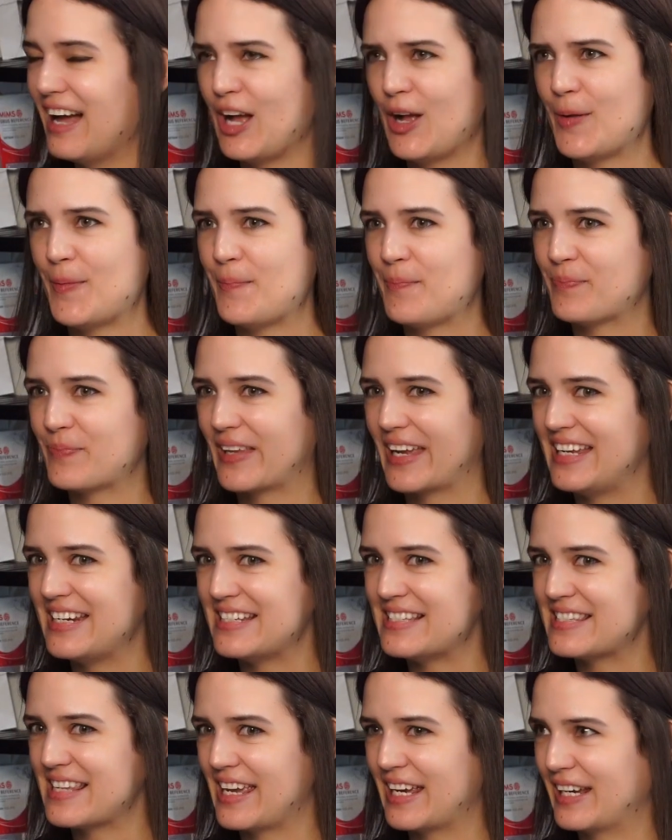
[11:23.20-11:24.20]
It
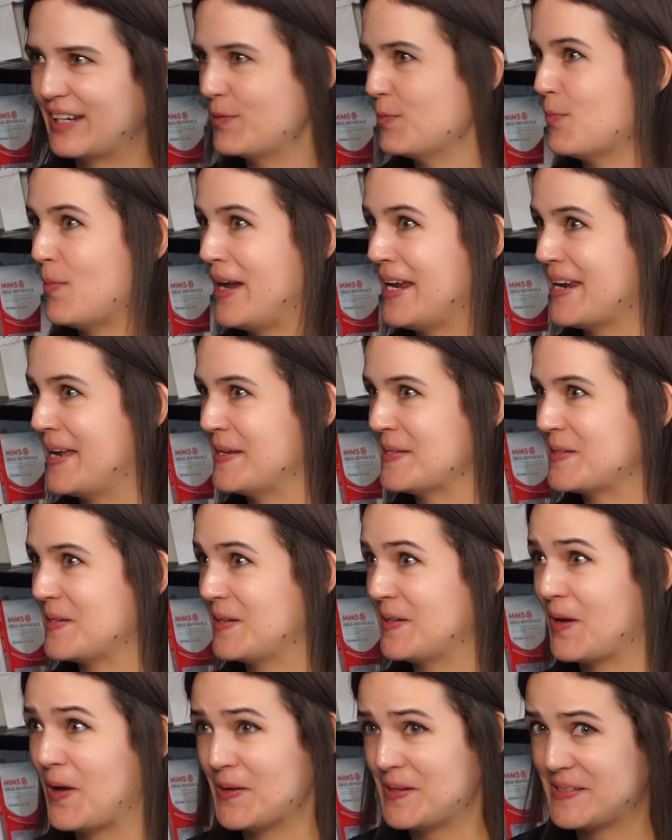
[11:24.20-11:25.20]
is like way
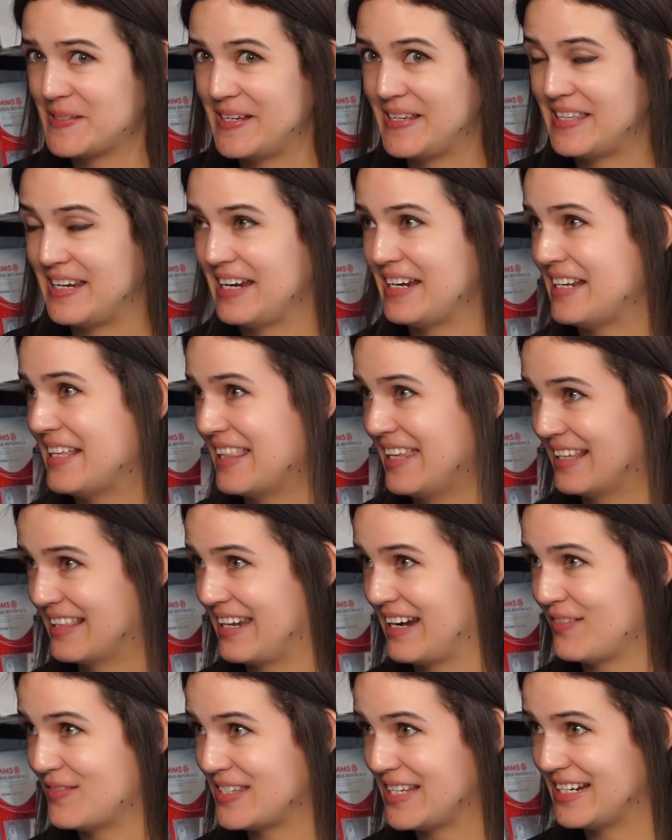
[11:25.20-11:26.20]
nicer, honestly, than anything
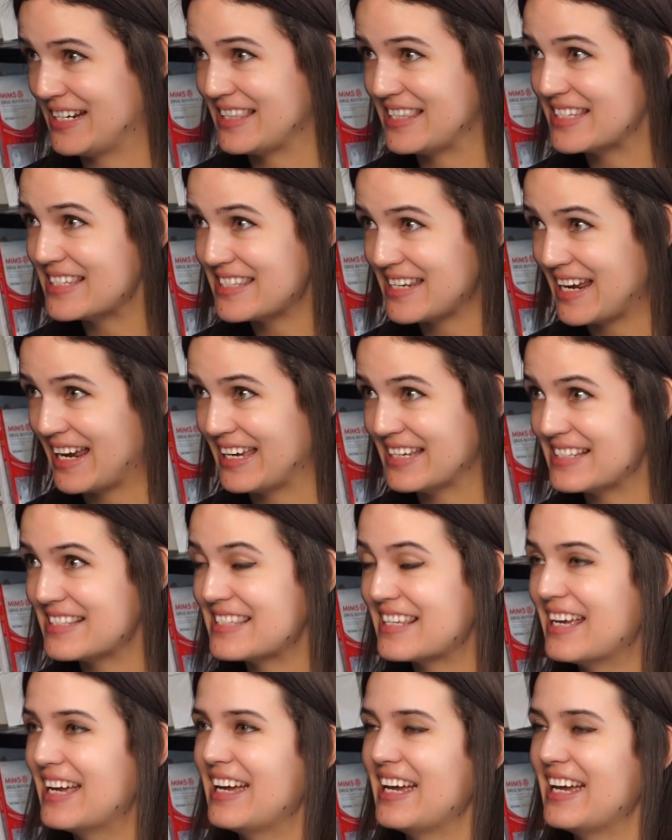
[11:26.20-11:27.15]
that I've seen in the States.